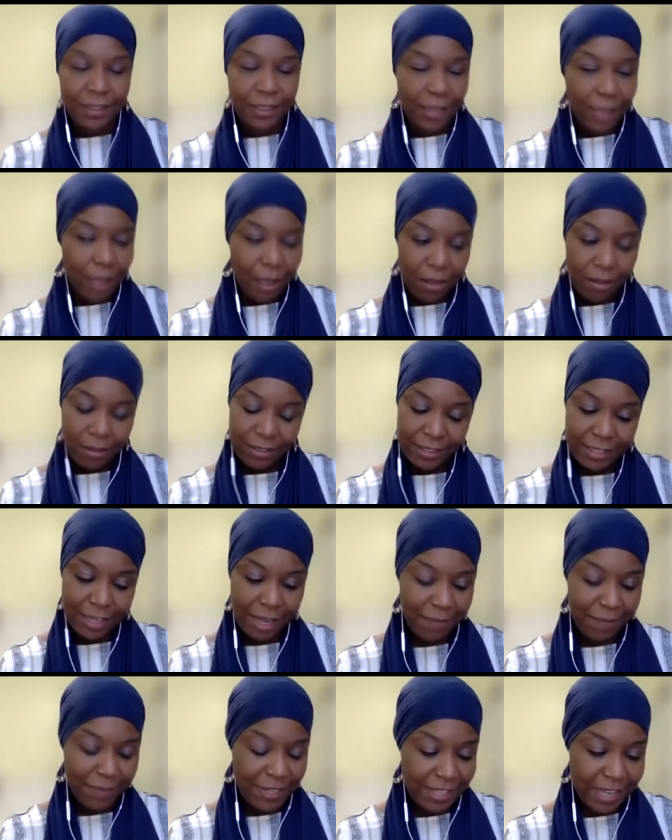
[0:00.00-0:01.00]
Oh,
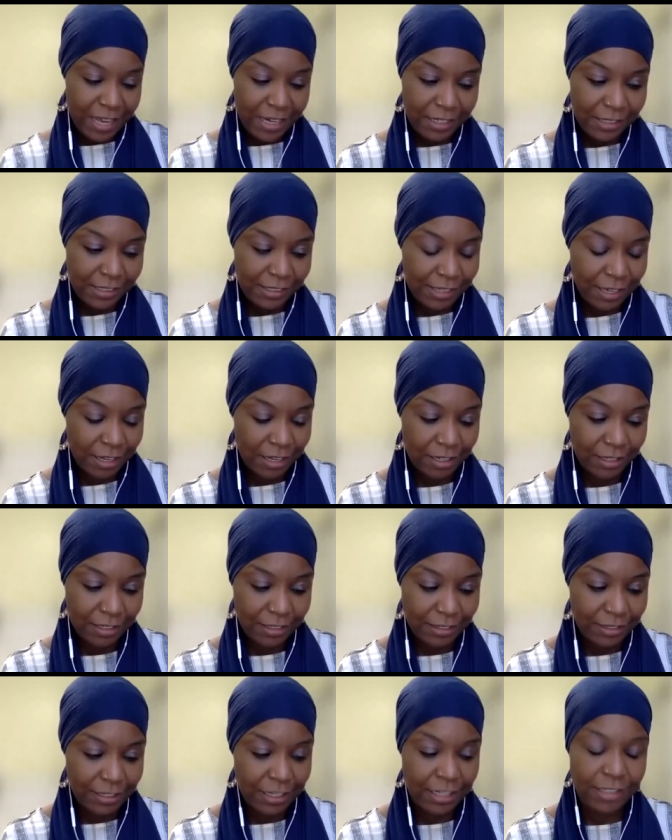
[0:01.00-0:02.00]
I mean, that is
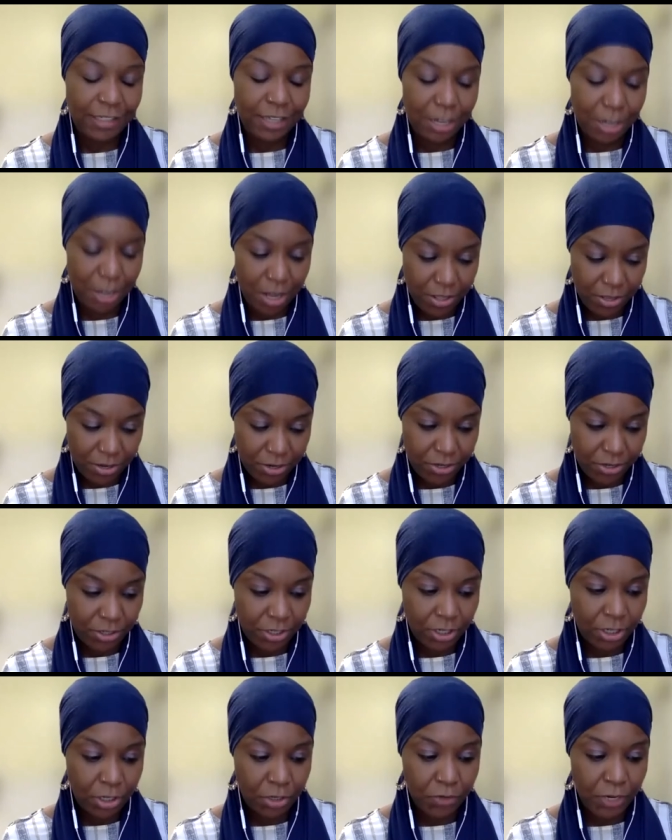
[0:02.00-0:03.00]

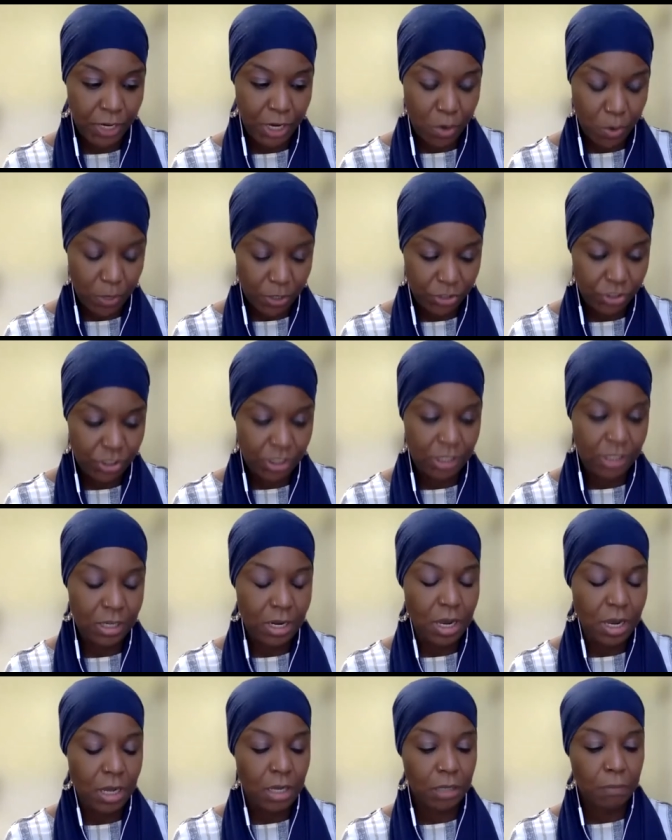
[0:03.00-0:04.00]
another great
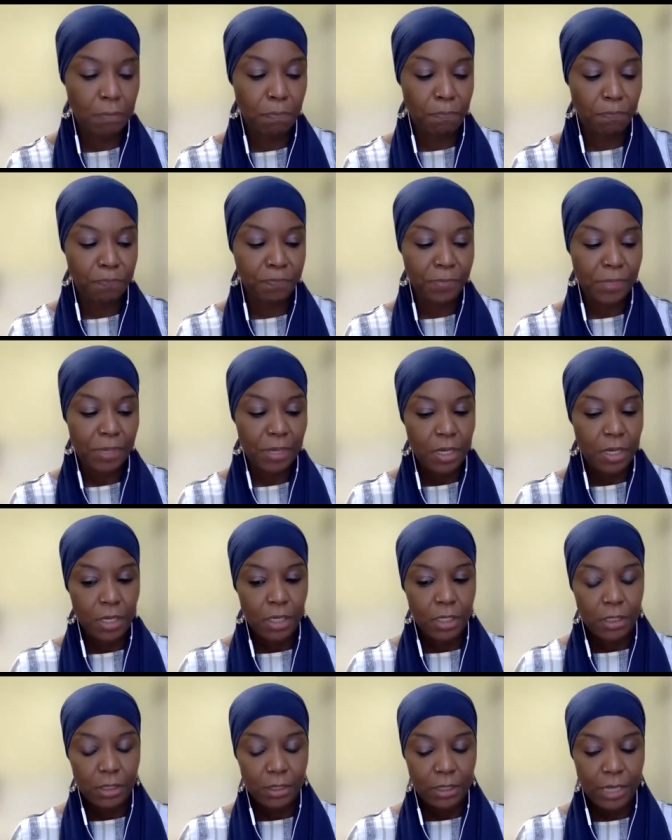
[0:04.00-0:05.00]
question.
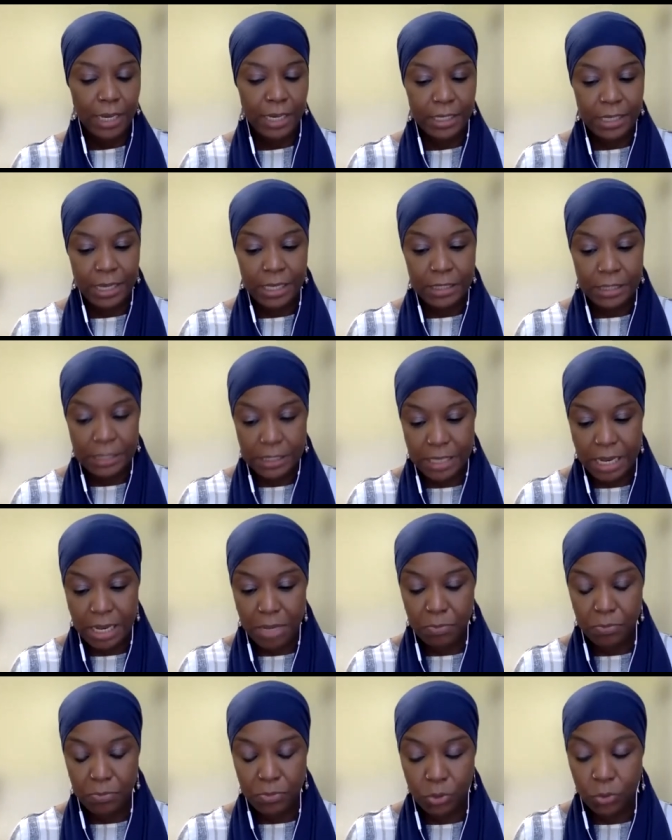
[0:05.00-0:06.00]
It
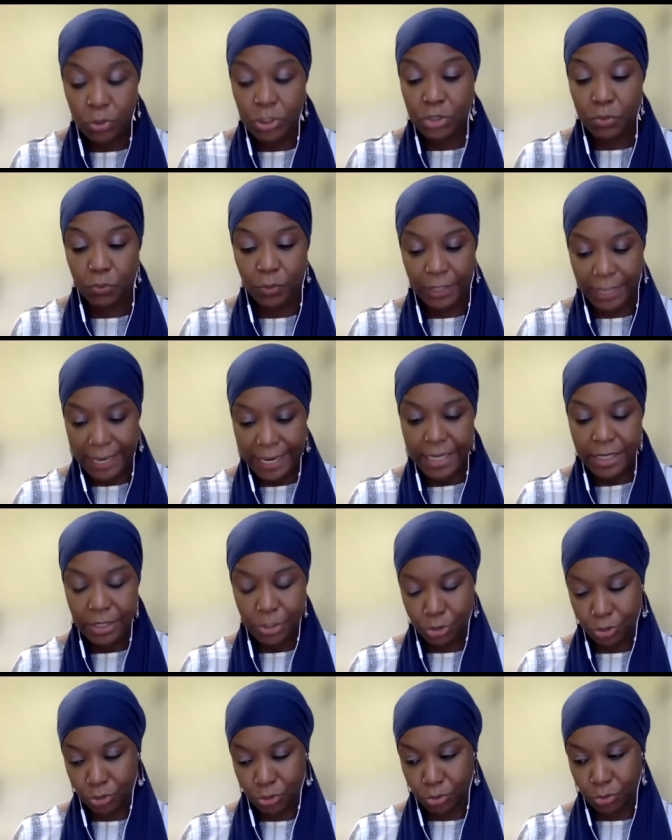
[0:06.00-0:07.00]
stems, or it's related
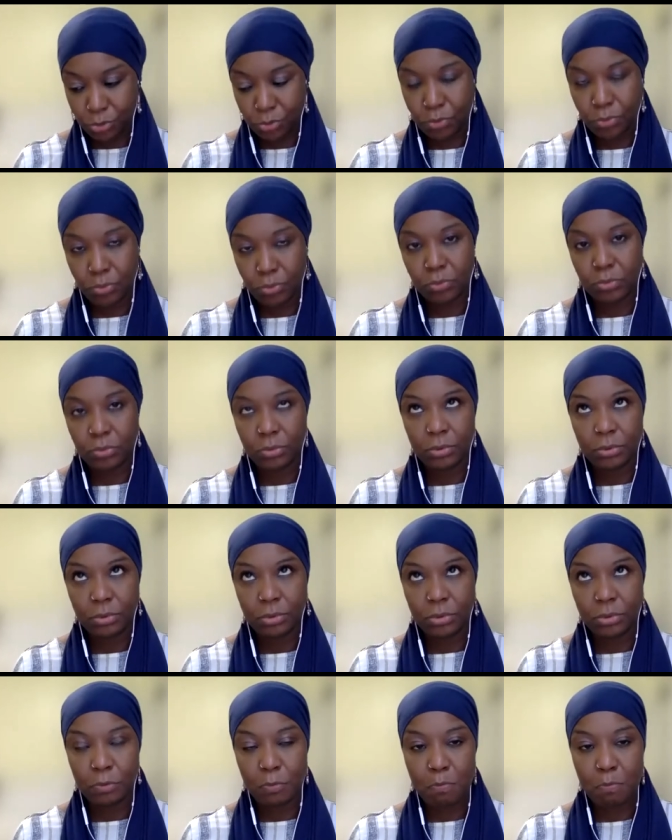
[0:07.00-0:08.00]
to
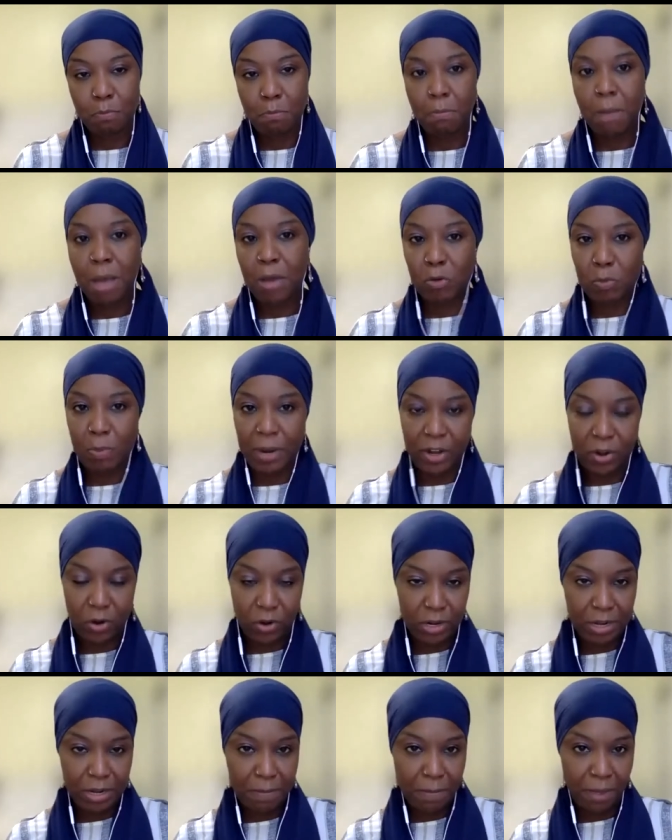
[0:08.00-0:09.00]
model
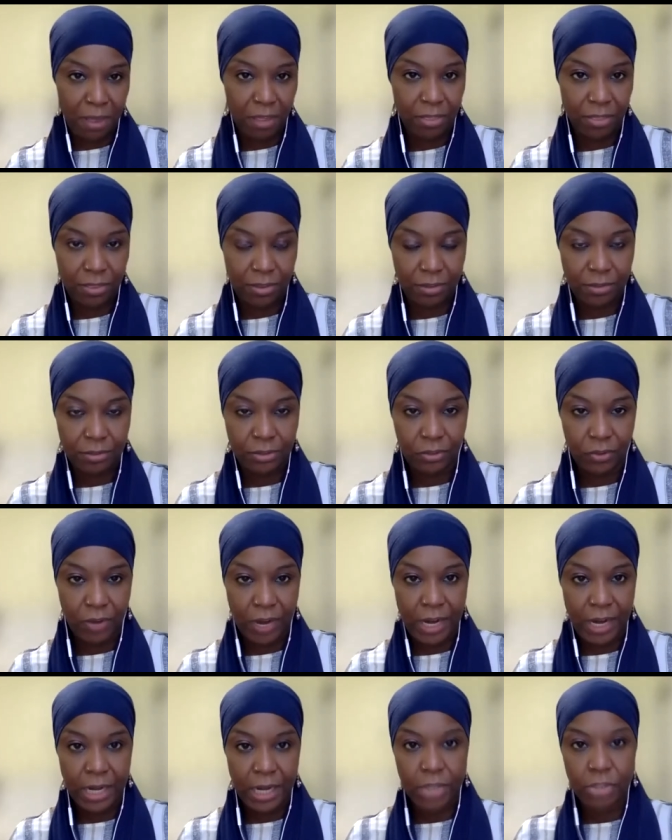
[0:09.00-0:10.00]
minority myth,
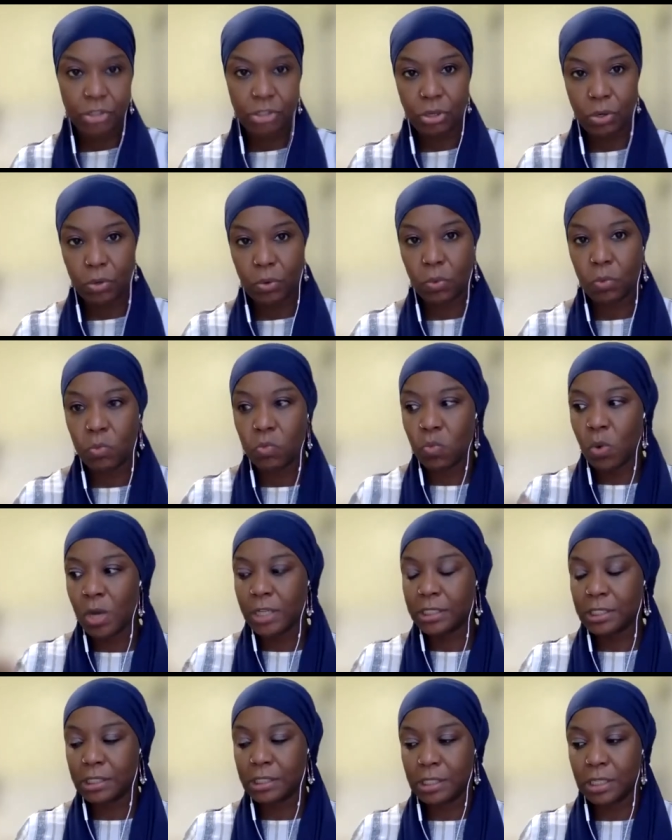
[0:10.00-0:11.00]
right? And so
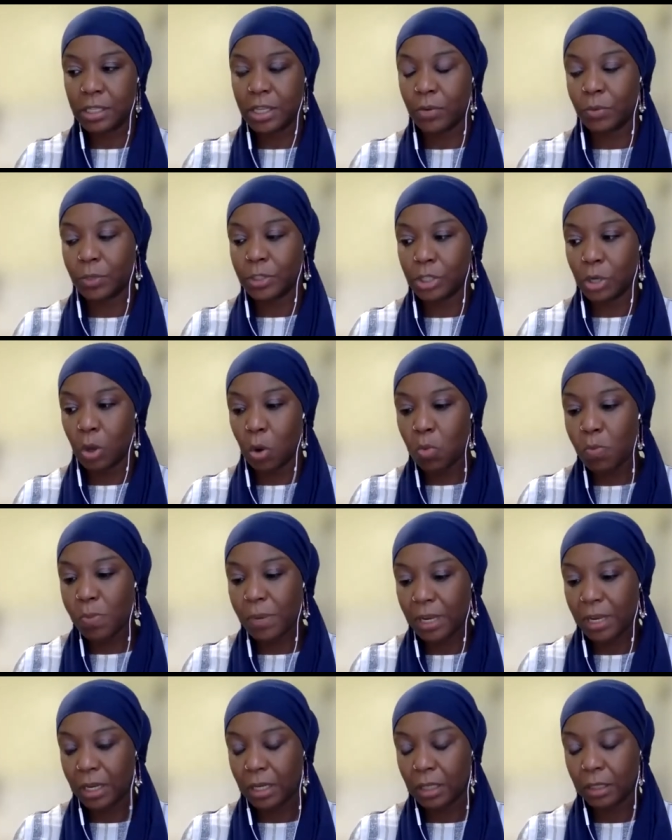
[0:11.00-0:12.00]
once there was an
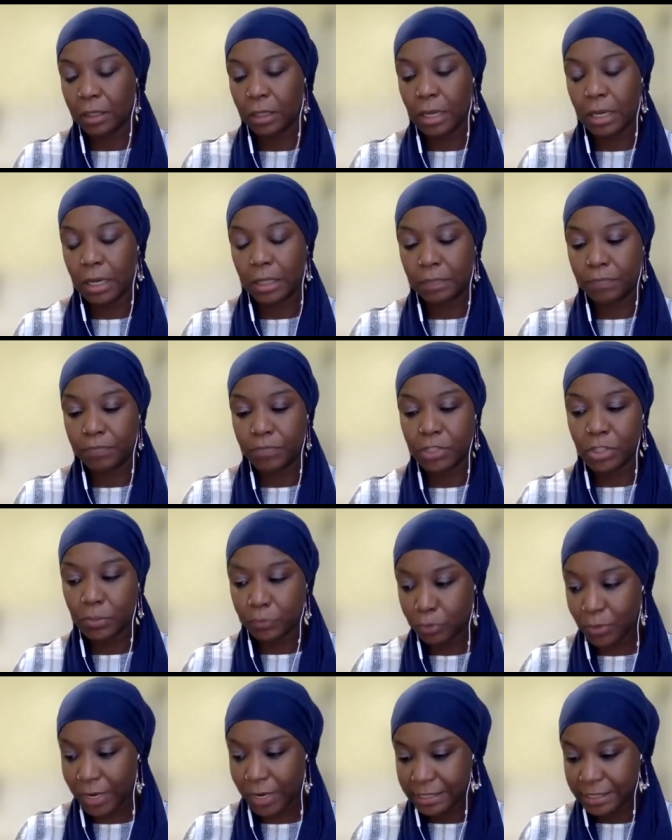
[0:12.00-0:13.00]
opening, the
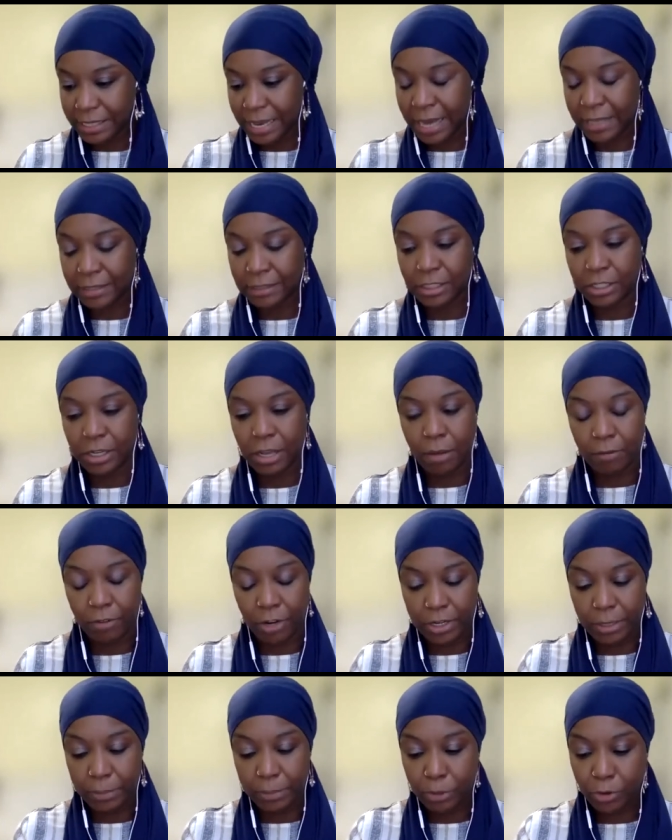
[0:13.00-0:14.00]
Civil Rights Act and
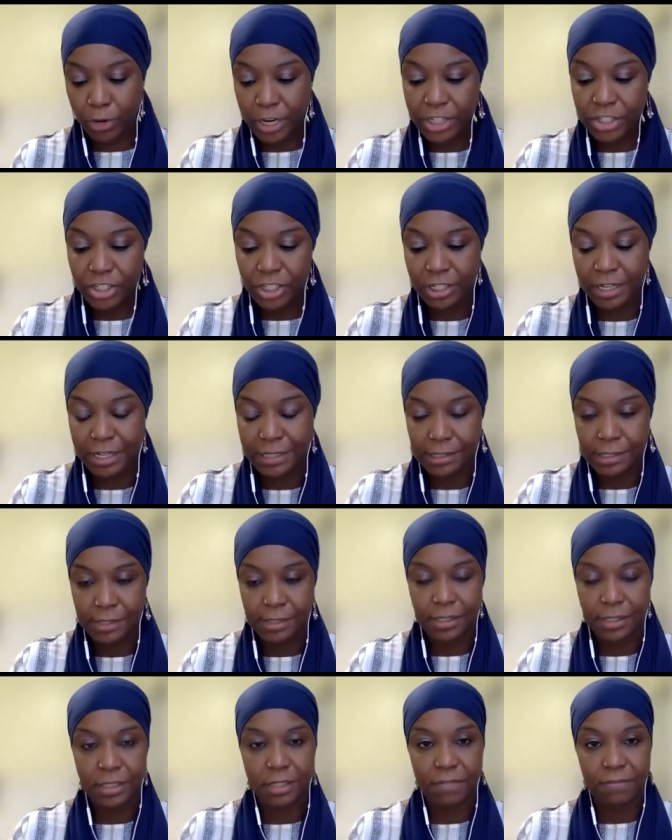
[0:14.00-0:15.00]
around immigration,
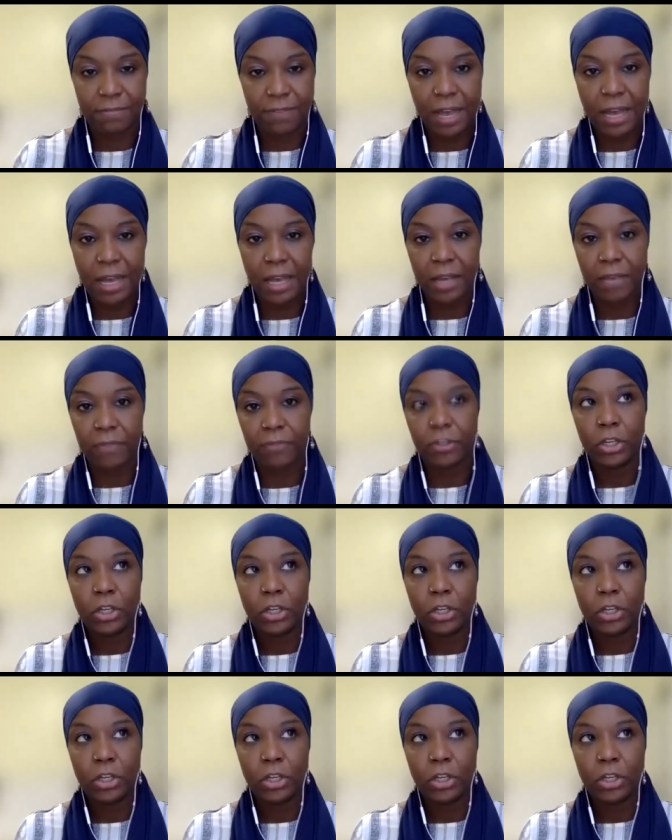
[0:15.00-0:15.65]
1965,